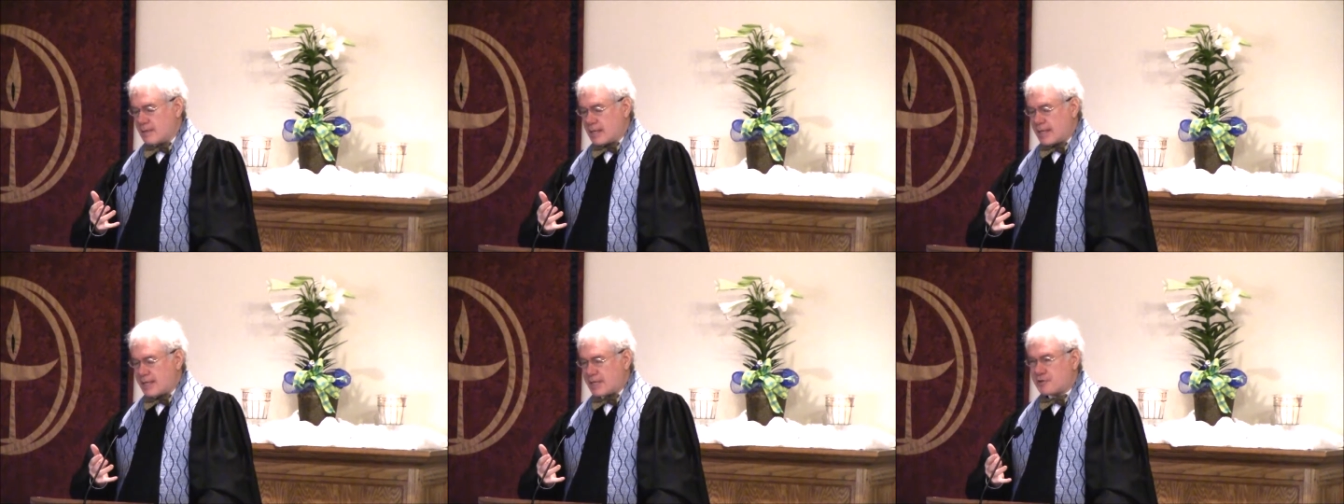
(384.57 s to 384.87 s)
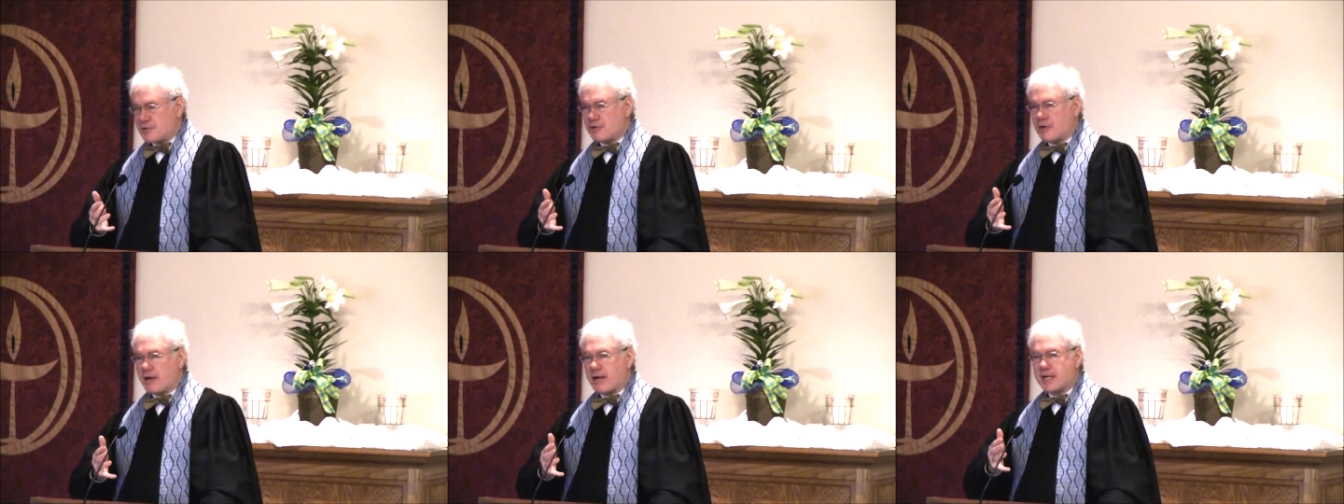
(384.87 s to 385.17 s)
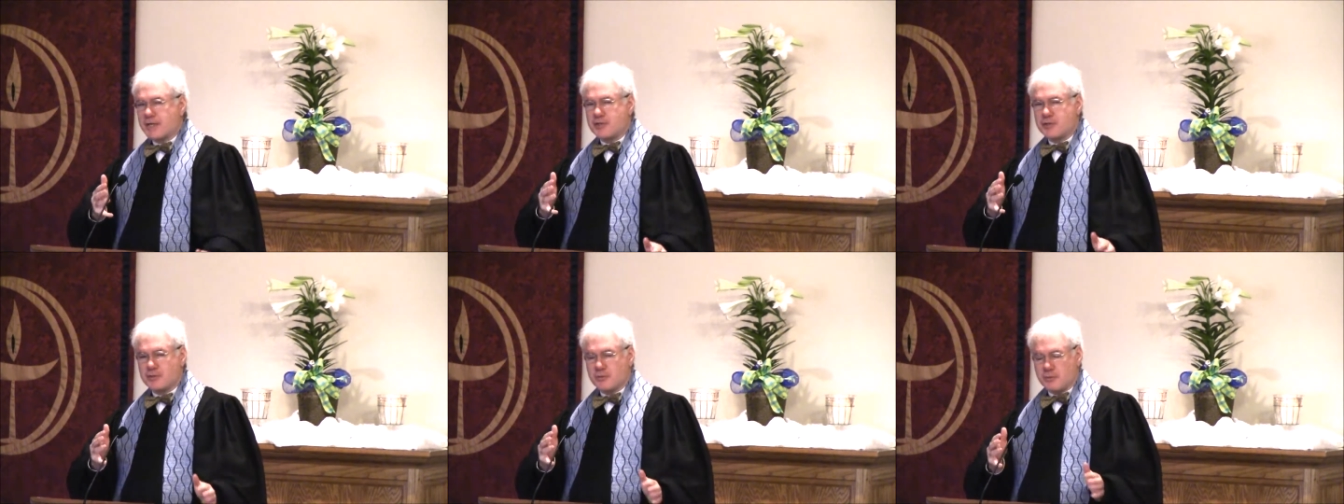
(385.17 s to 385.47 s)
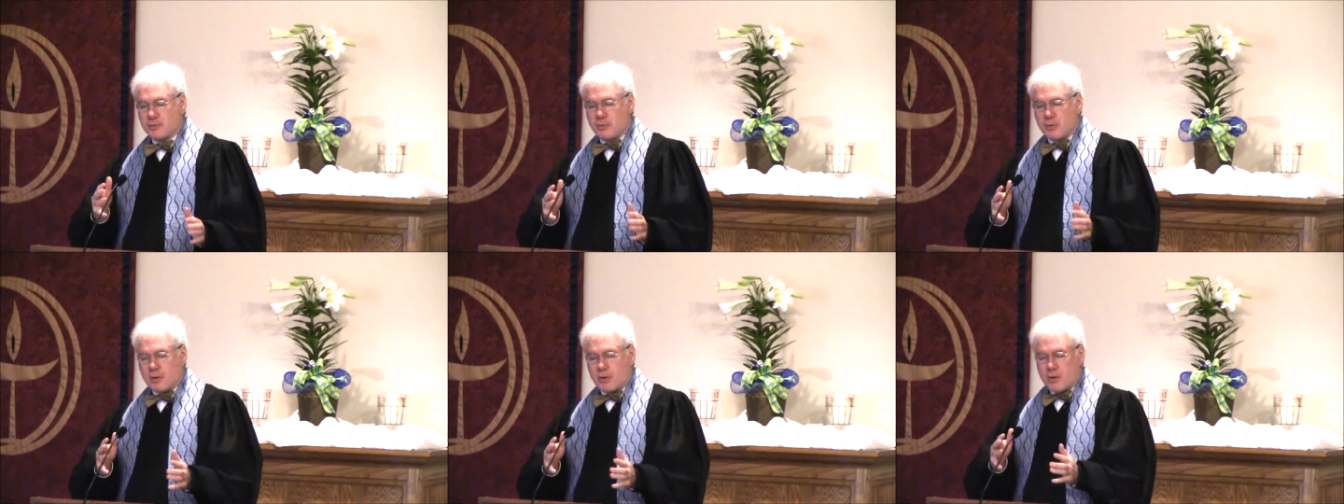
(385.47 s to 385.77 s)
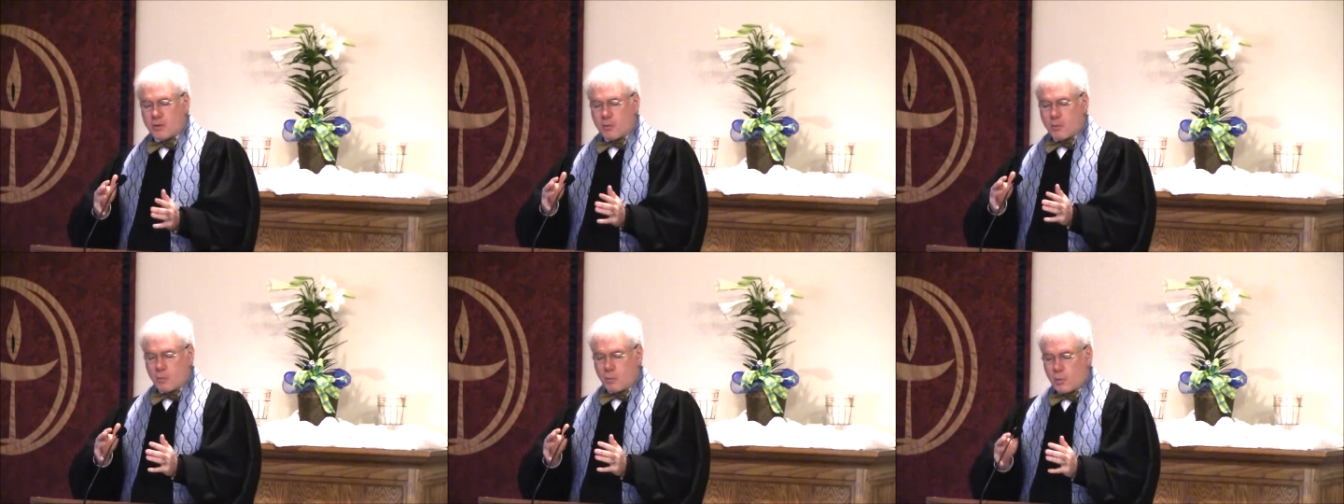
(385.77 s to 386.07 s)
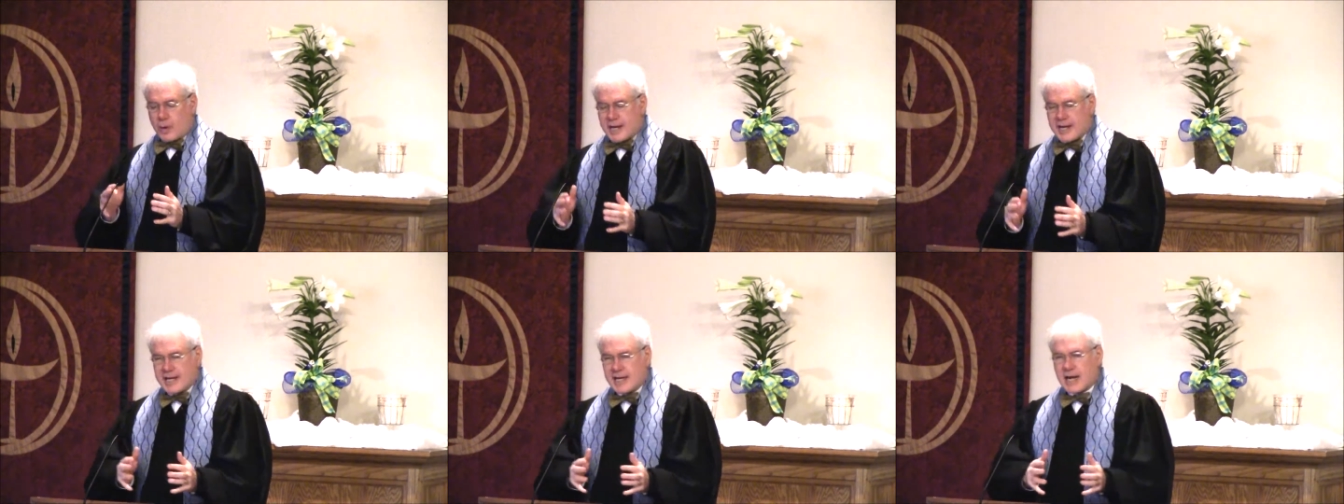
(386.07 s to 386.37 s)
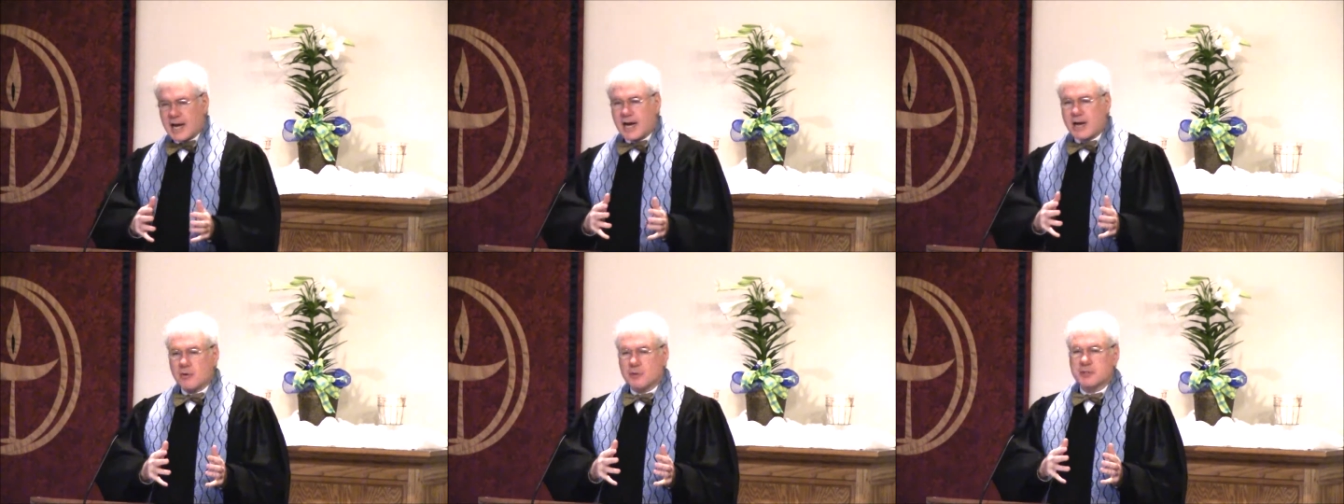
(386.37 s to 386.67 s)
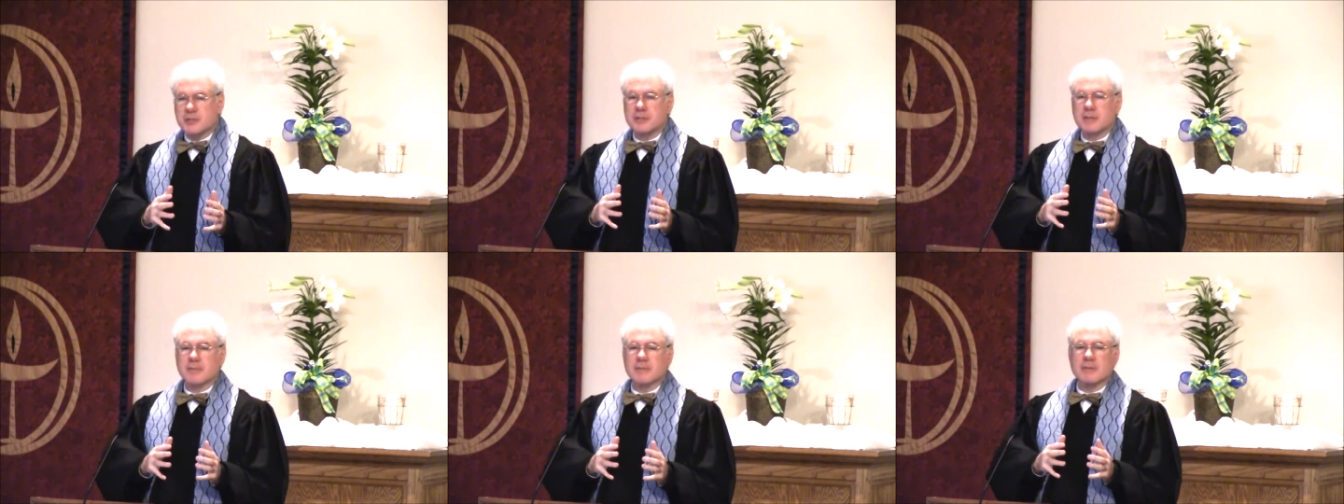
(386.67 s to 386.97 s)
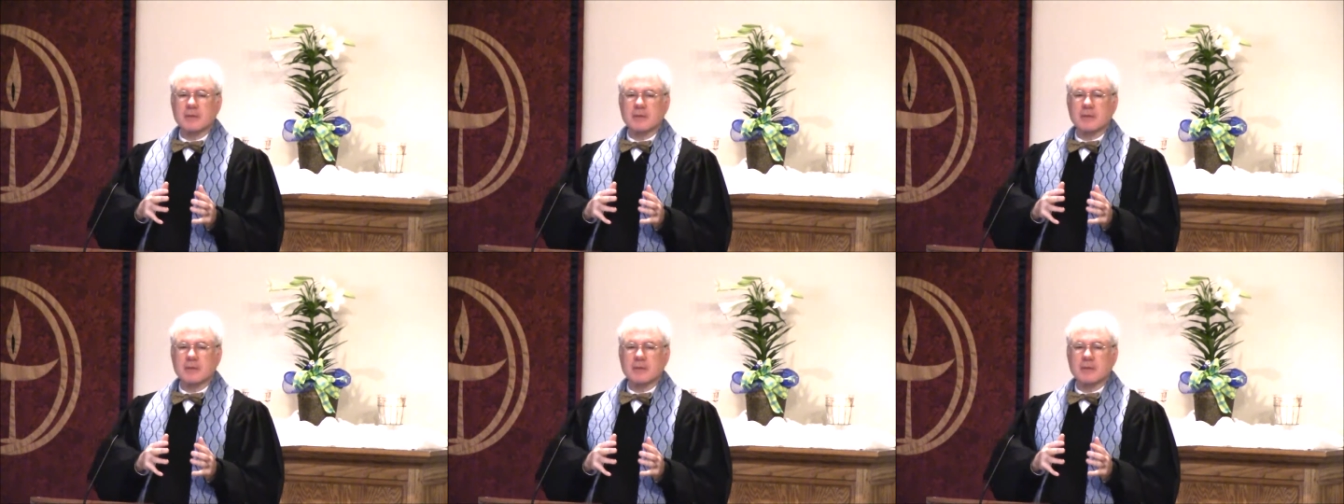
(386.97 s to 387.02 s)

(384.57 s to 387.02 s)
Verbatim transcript: and try to weed out